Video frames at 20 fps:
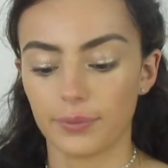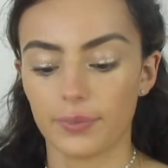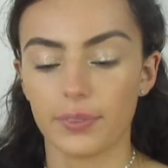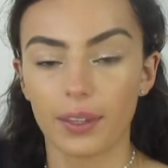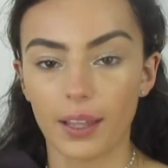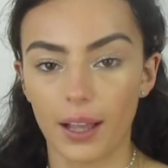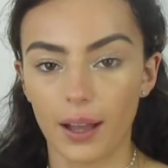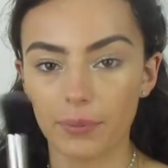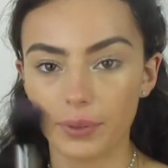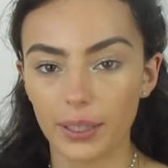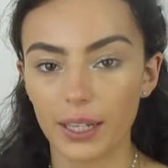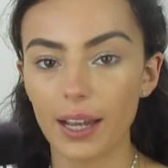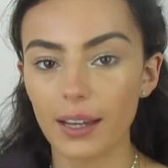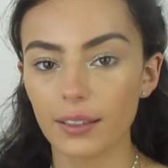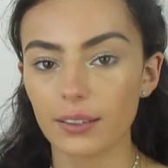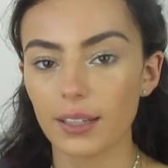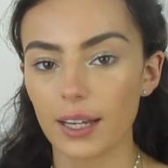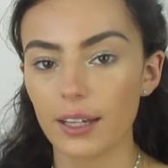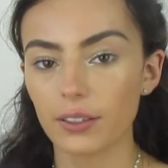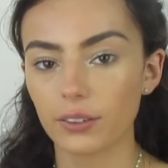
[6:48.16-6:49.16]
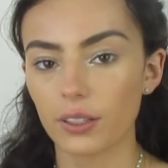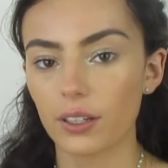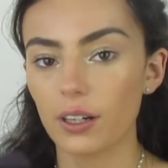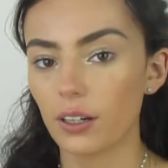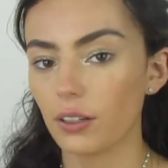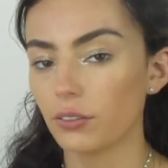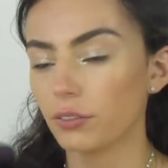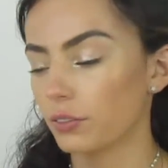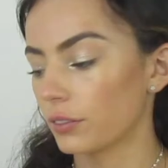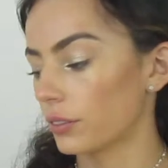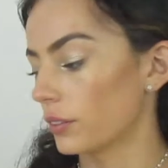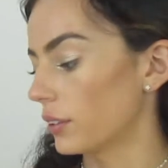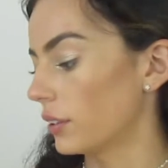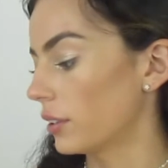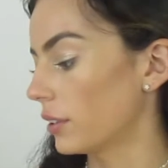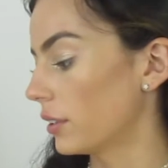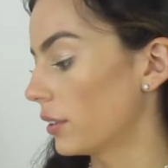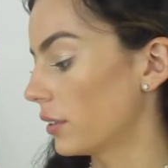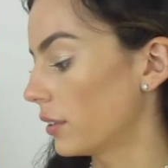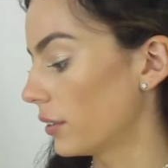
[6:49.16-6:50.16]
Tap the excess off
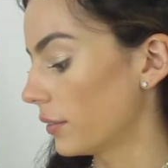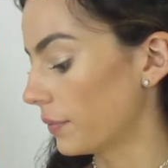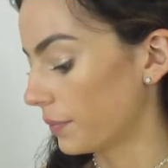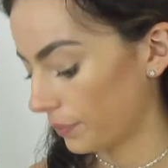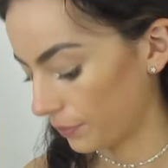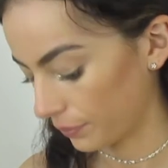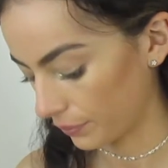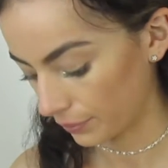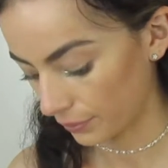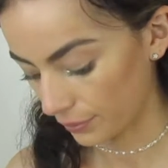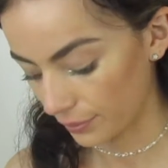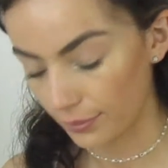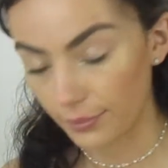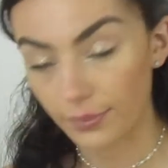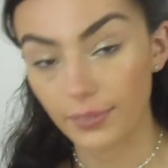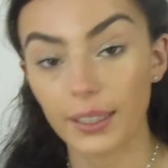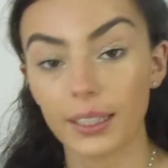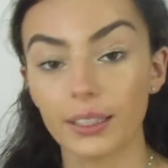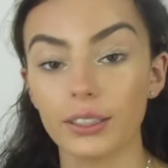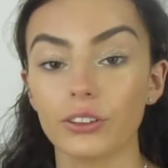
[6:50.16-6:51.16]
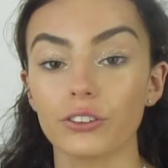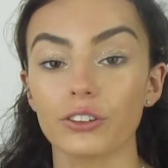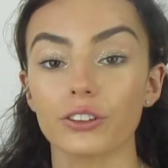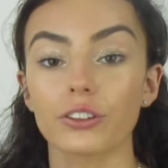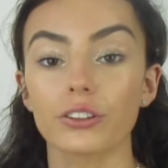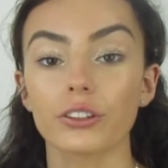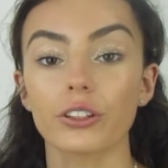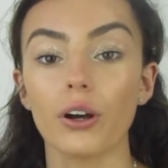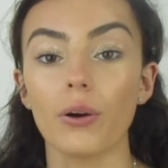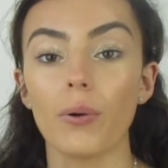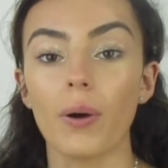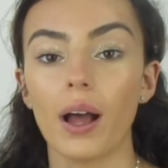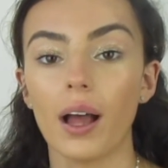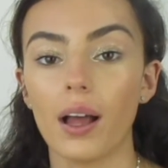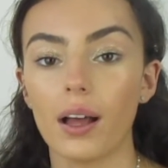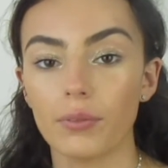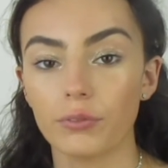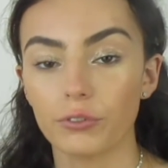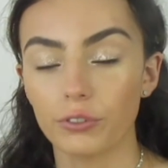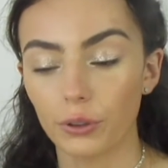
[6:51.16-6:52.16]
and just go
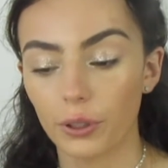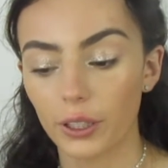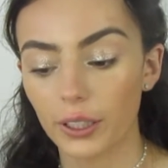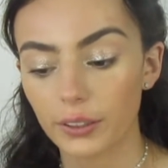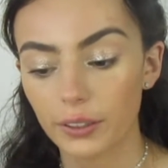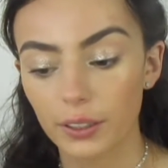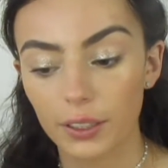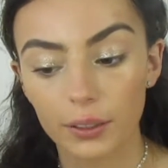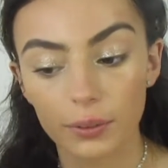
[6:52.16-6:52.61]
ham for it.